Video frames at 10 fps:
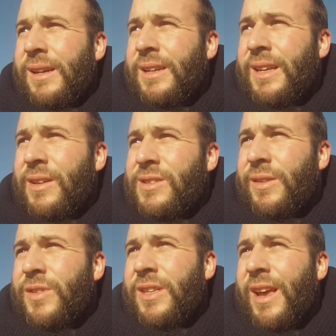And it just
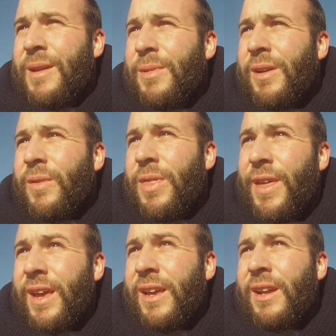gives you time to have a
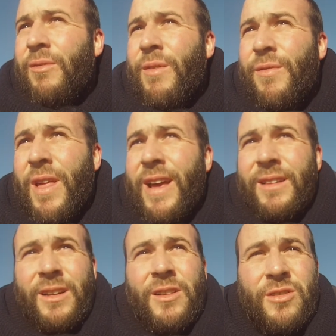think and a
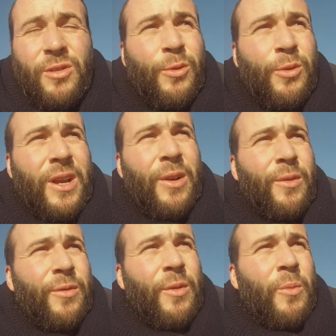reflect and a slow
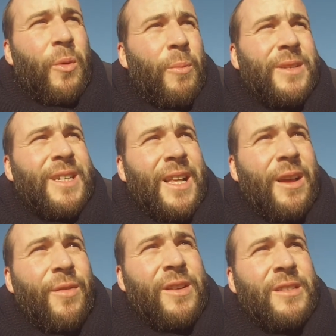down from what busy
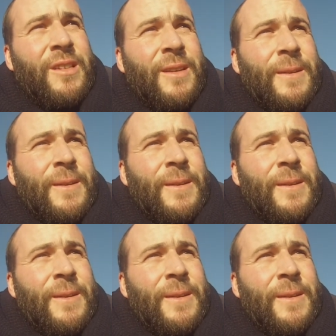life is.